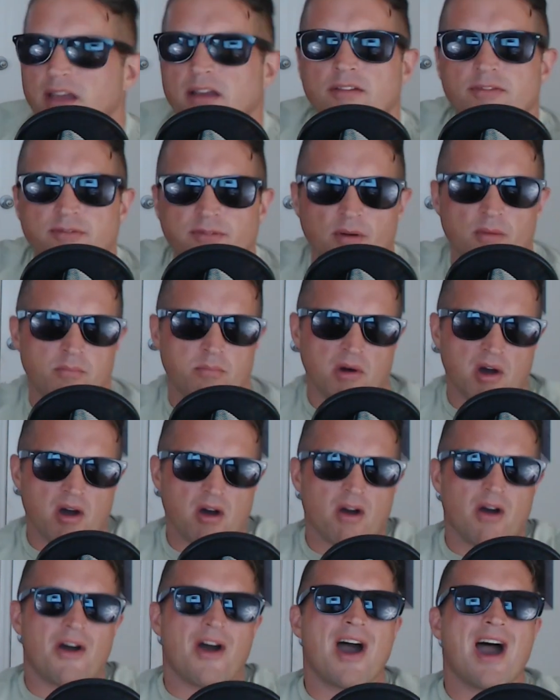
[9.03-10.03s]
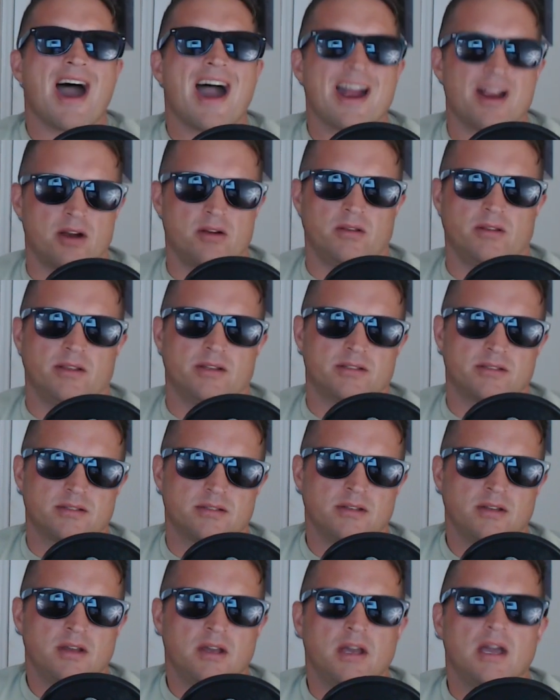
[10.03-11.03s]
Football Ireland.
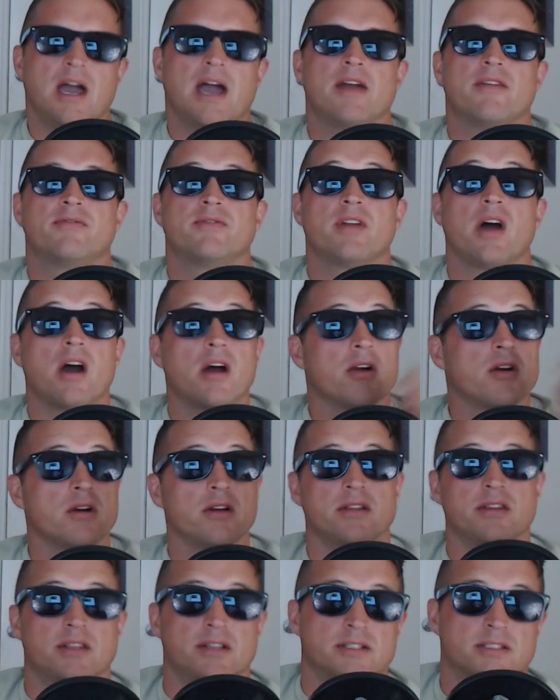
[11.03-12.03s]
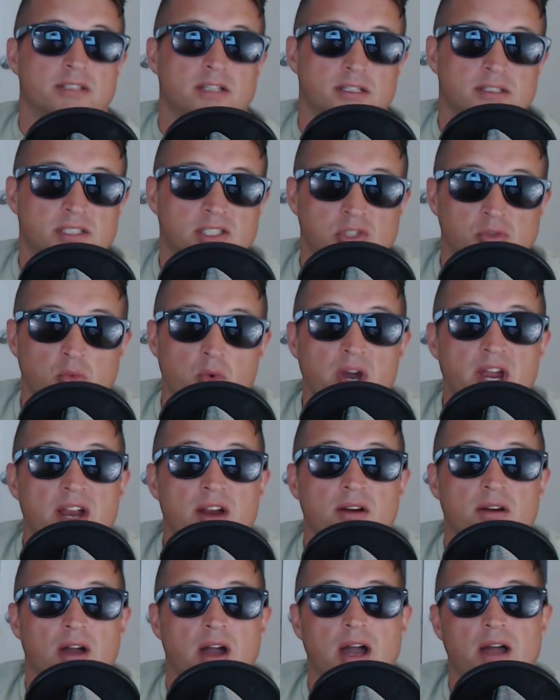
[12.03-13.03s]
I've not heard of this. I
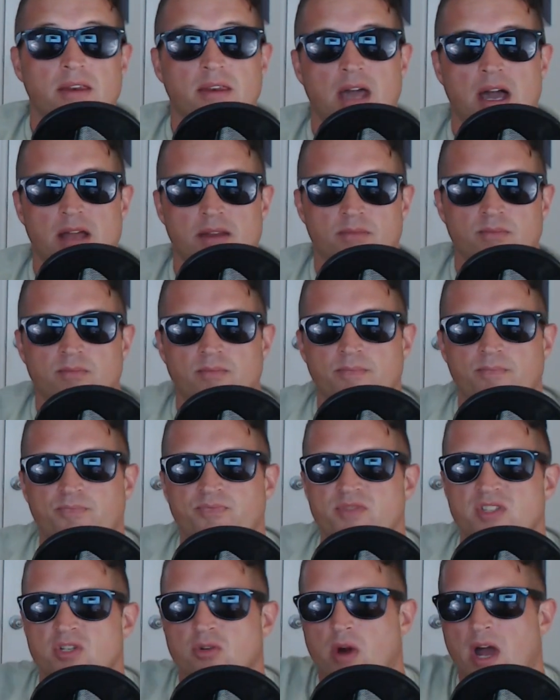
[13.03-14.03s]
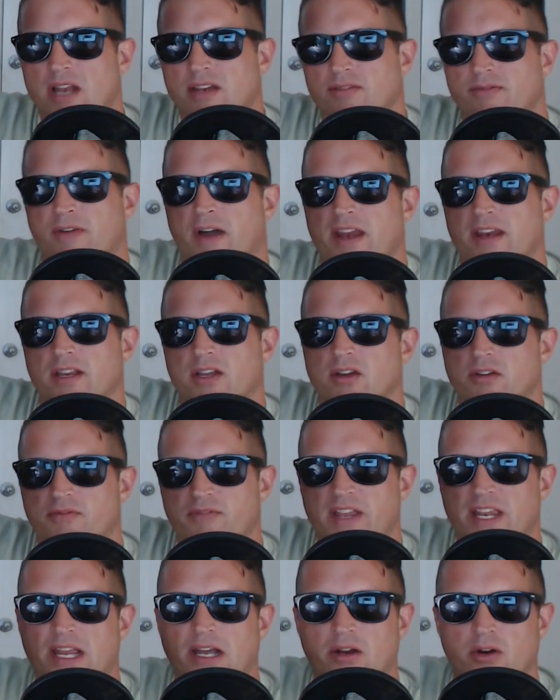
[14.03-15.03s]
swear I tried to find a good
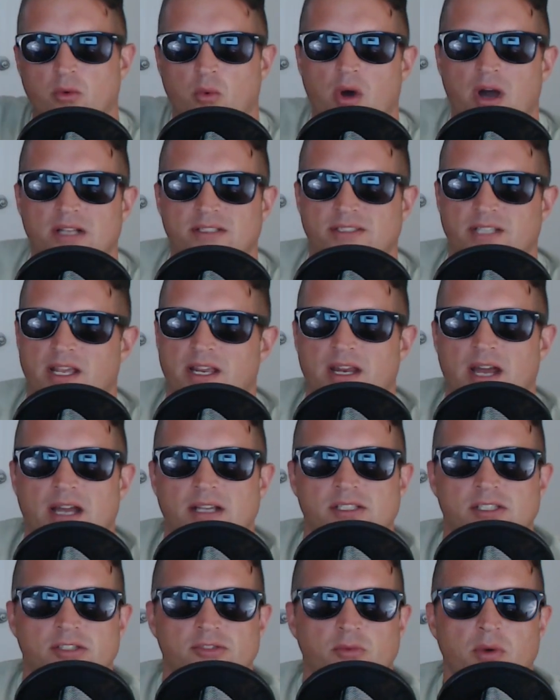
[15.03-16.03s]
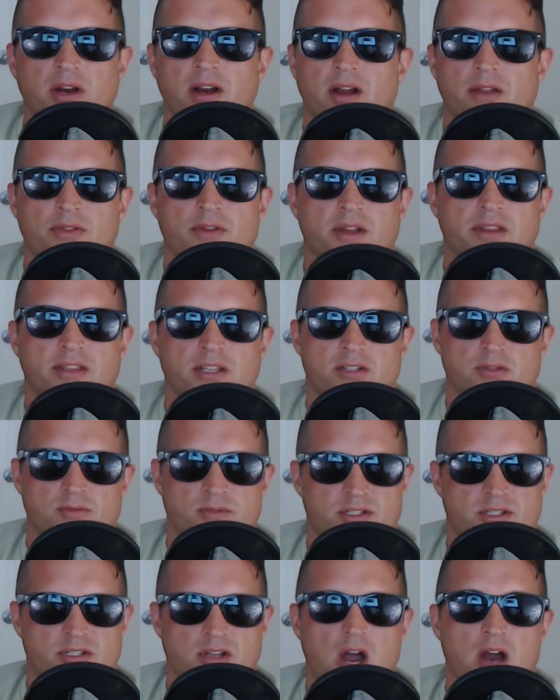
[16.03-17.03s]
video to watch, and I swear I thought this was
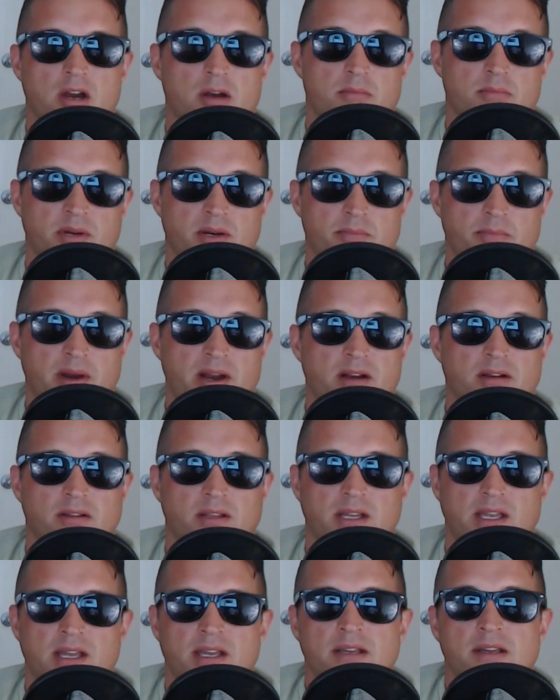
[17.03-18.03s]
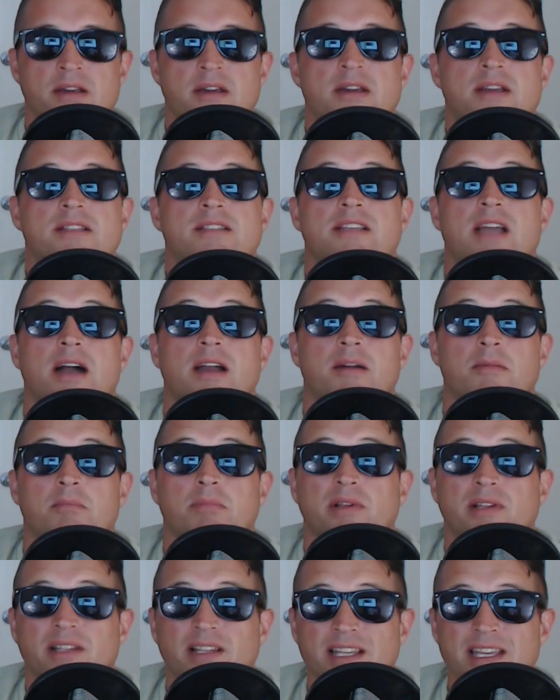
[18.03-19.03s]
soccer, but apparently it's got
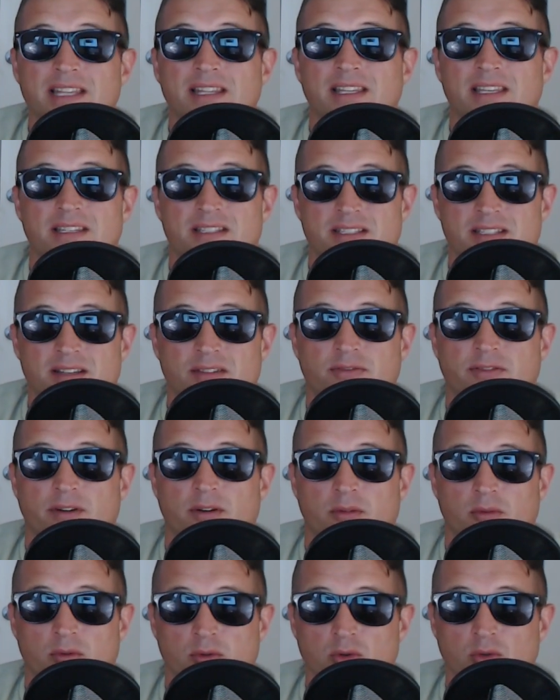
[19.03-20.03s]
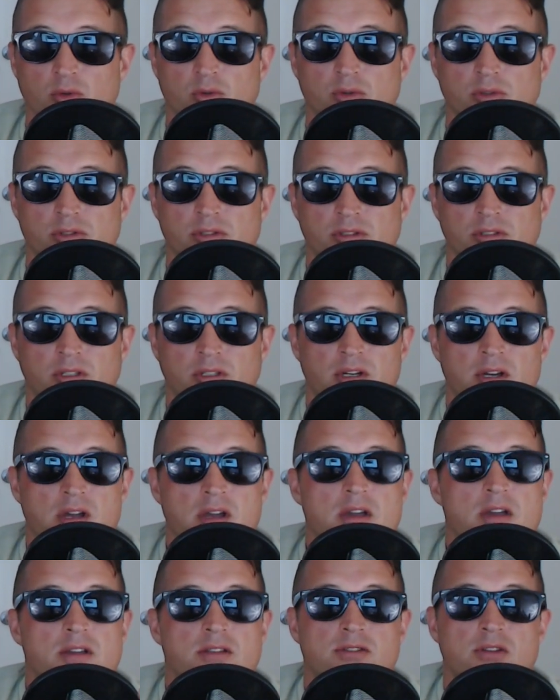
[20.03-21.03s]
completely different rules.
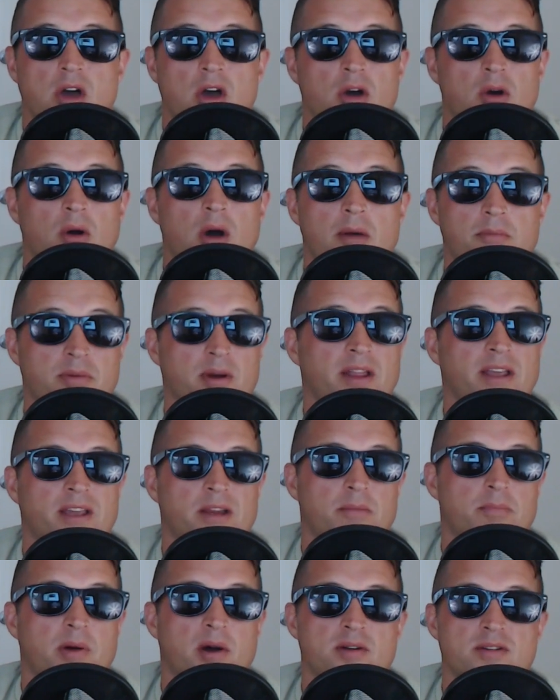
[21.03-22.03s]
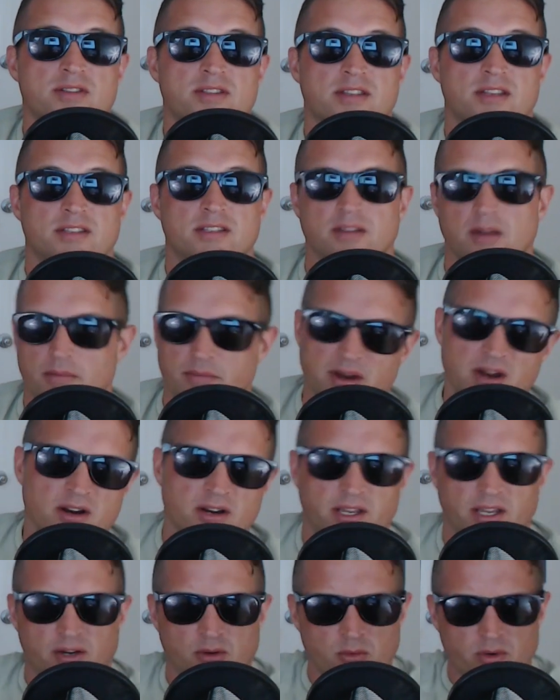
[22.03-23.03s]
So I'm probably going to post this
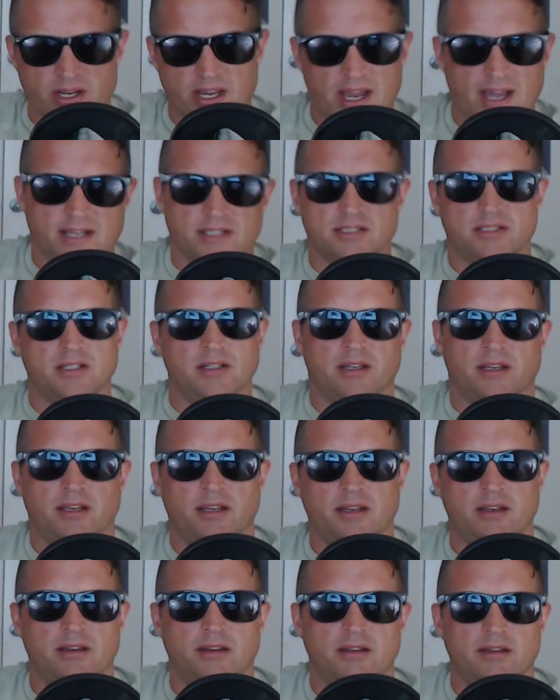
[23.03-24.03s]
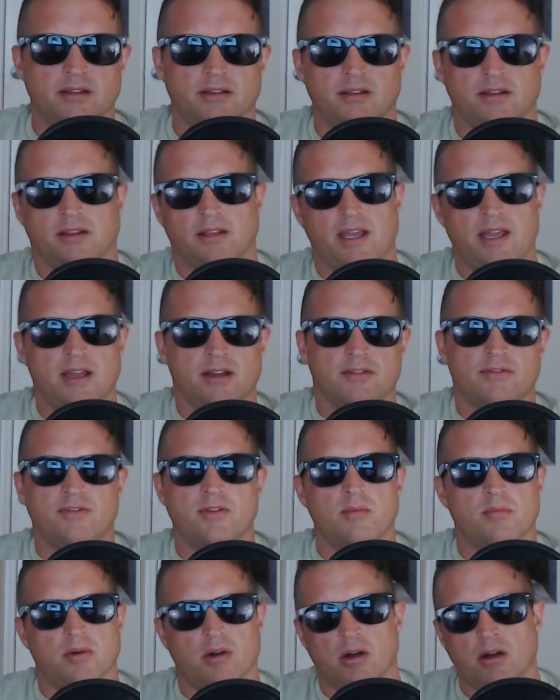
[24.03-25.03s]
American reacts to Gaelic
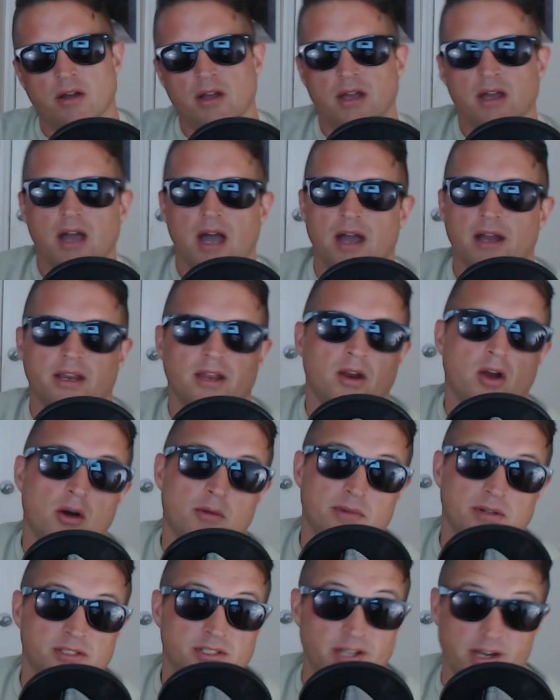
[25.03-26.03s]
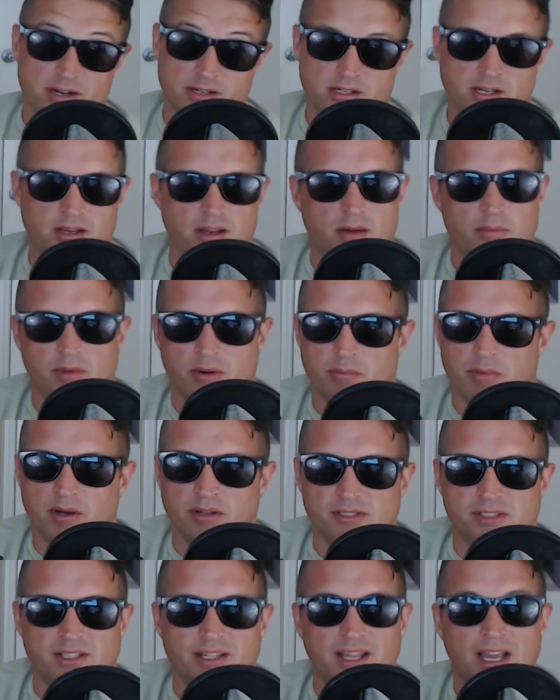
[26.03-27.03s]
football. I can almost guarantee you I'm going to
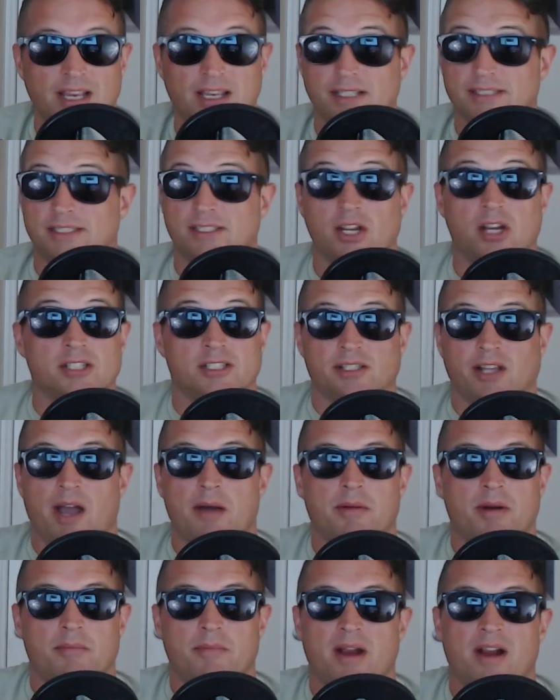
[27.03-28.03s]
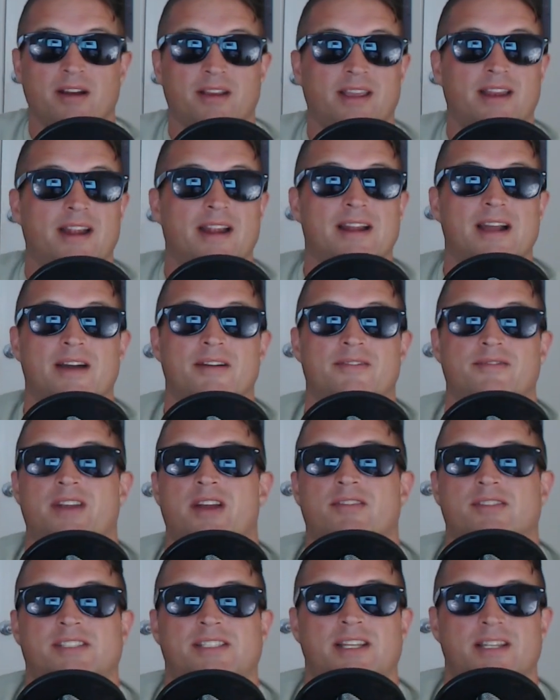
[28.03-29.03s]
post that, because seriously, I'm an American and I've never
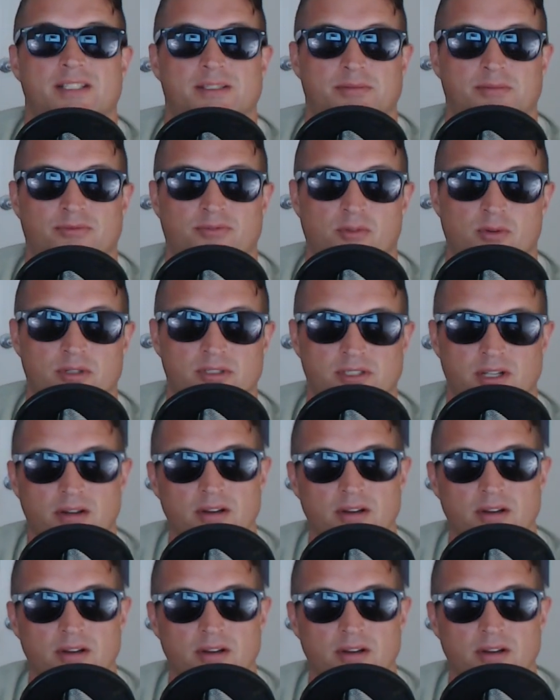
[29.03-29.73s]
seen this before, so